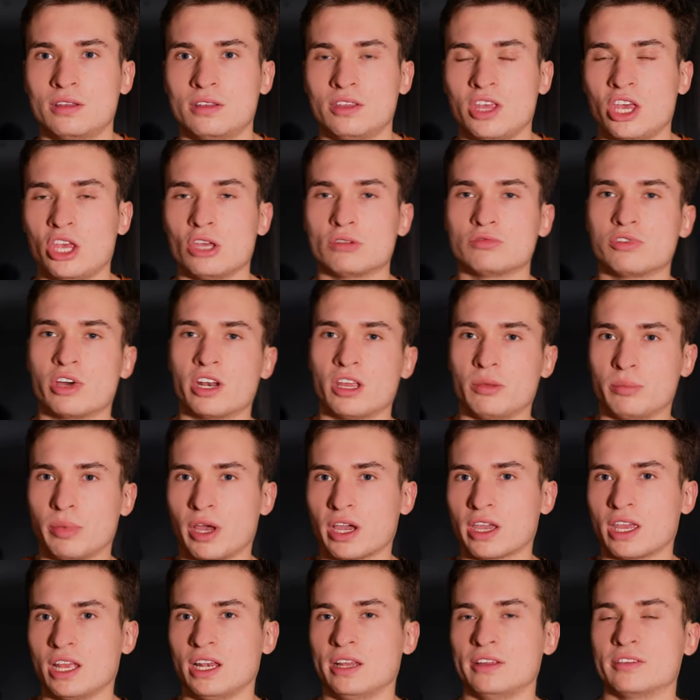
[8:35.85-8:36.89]
get your running
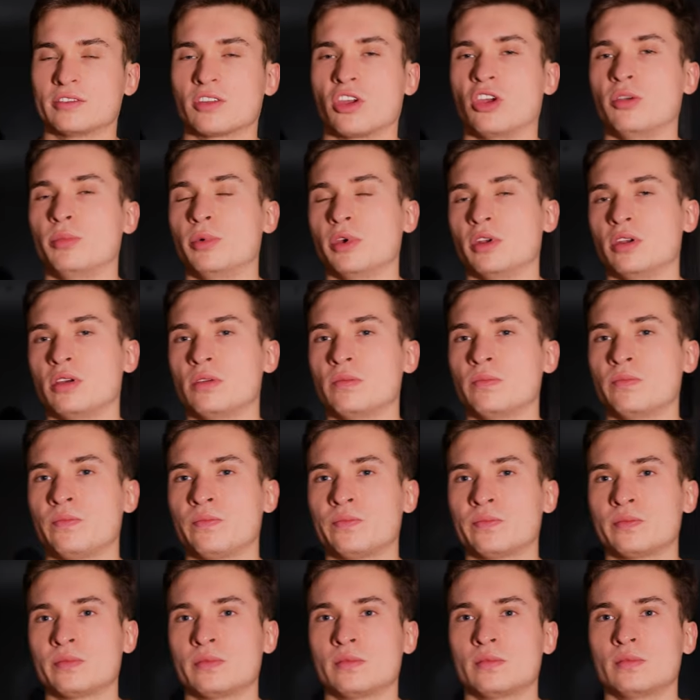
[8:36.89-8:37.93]
bucket list open,
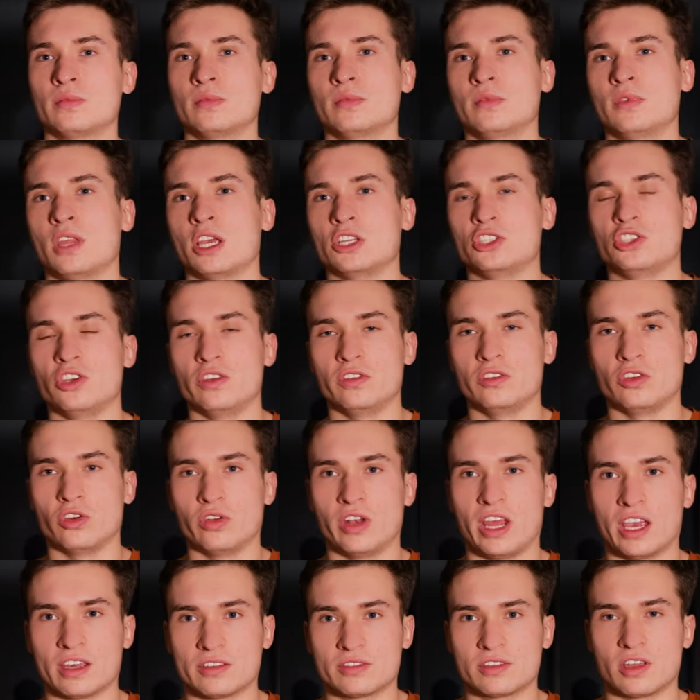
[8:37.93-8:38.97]
and choose your
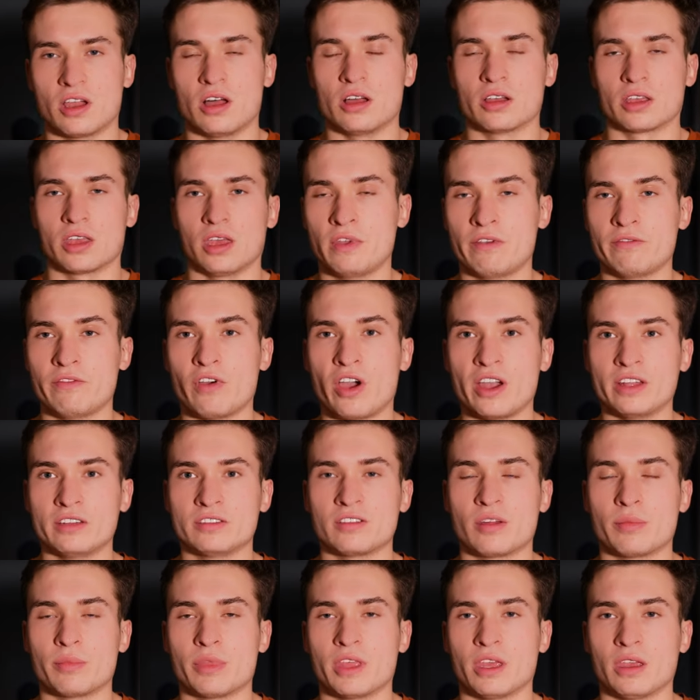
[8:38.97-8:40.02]
next target. Find
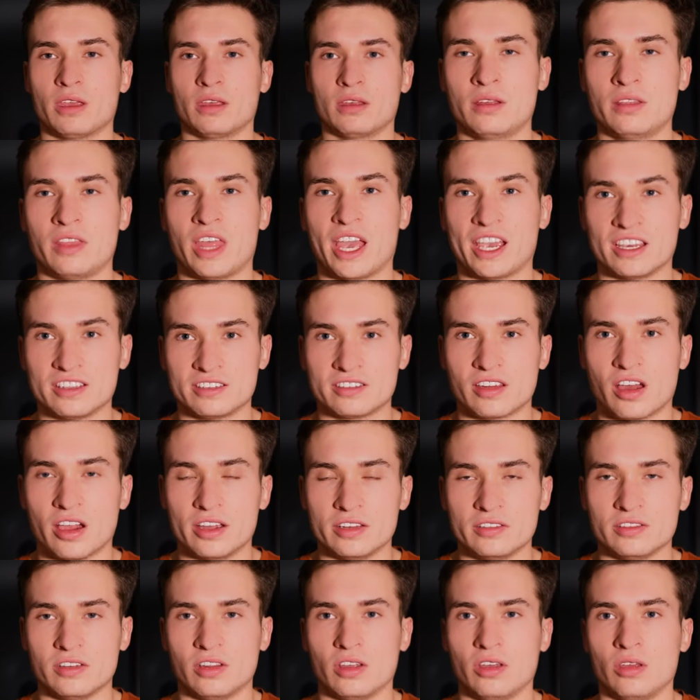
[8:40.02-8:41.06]
something that
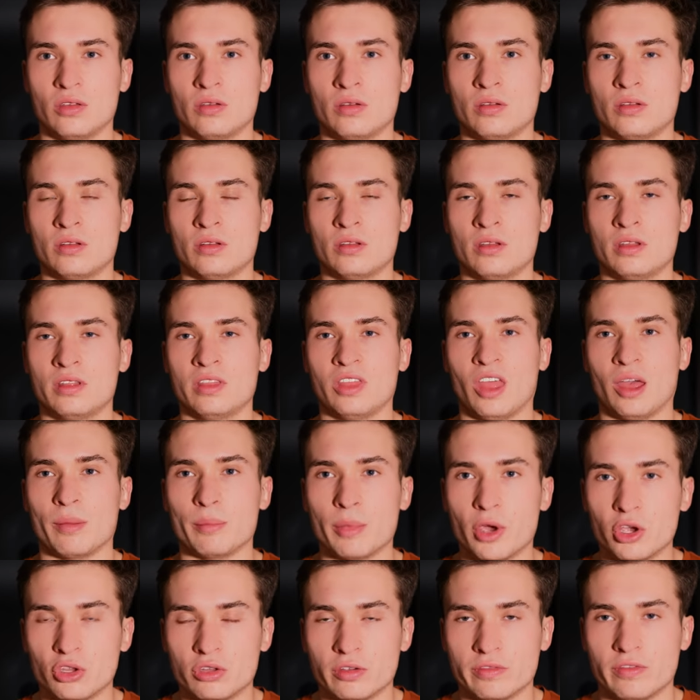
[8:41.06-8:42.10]
excites you, that
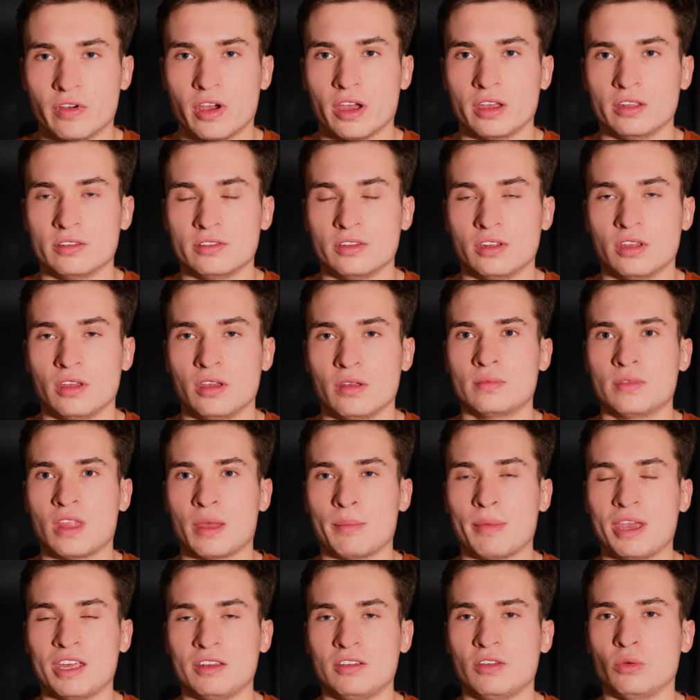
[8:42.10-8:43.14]
motivates you, that
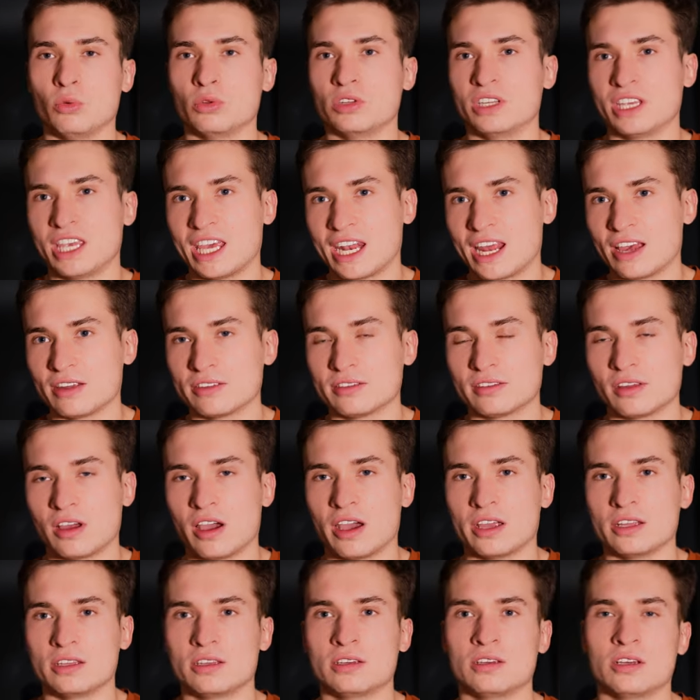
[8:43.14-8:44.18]
makes you want to get
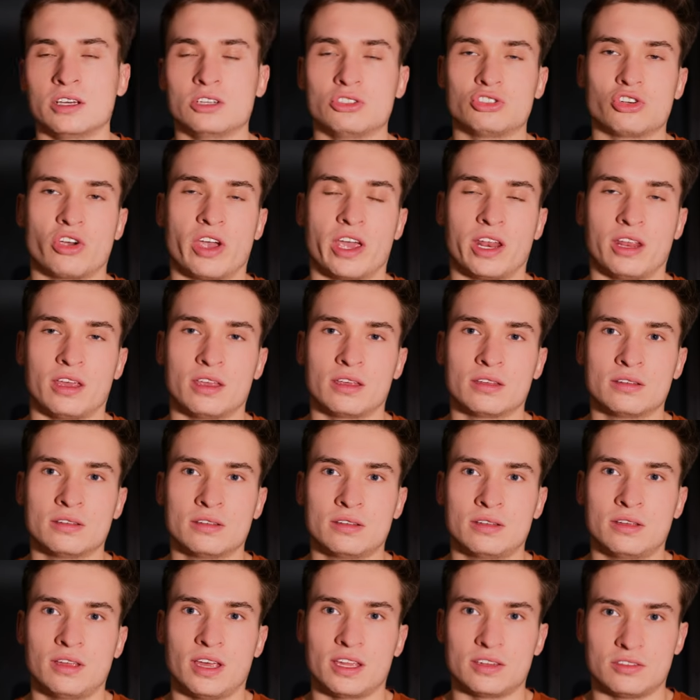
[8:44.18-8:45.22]
outside and training
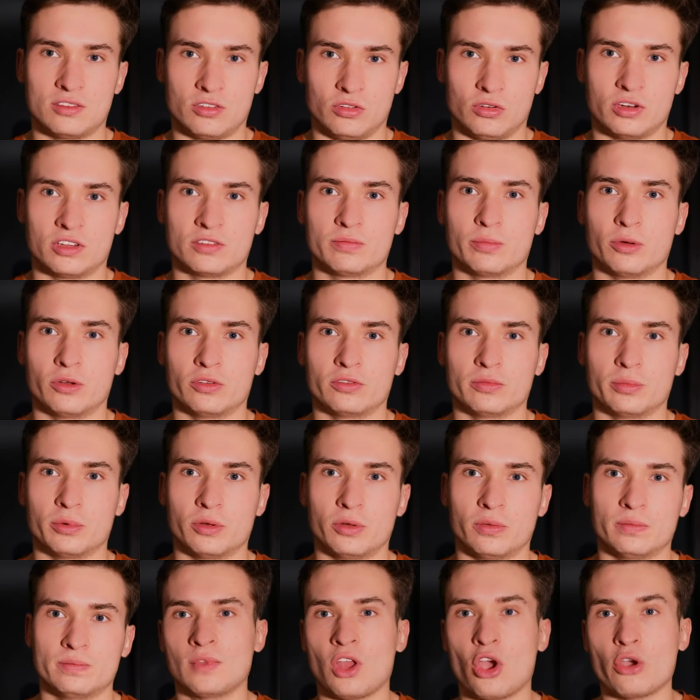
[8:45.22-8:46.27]
as soon as
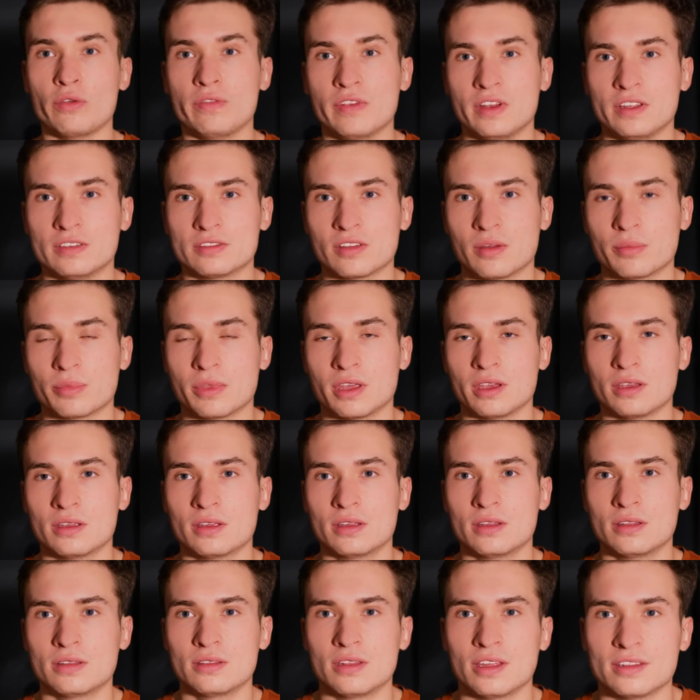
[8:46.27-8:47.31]
possible. Hopefully something
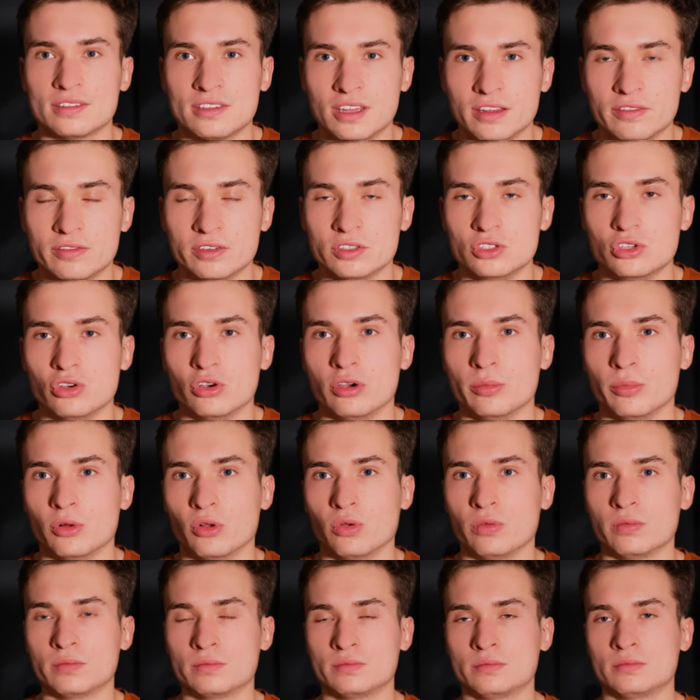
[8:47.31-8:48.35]
that's even
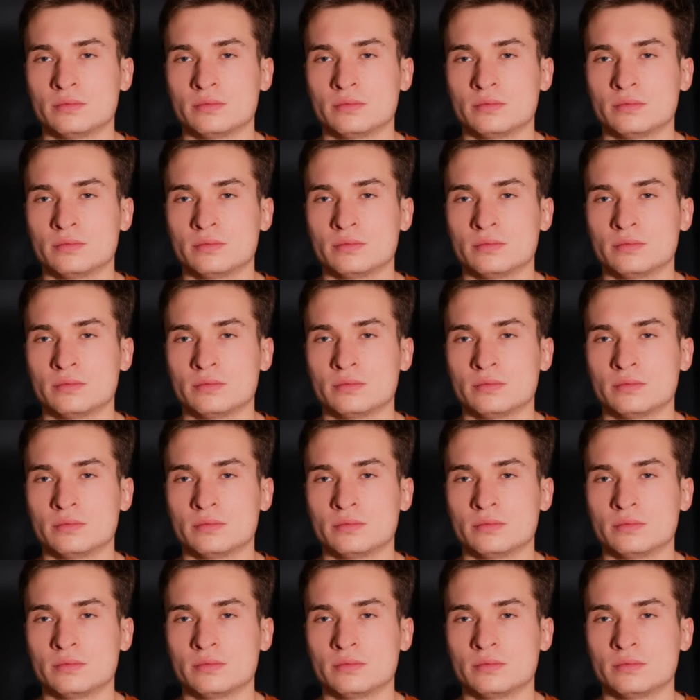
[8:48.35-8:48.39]
doable,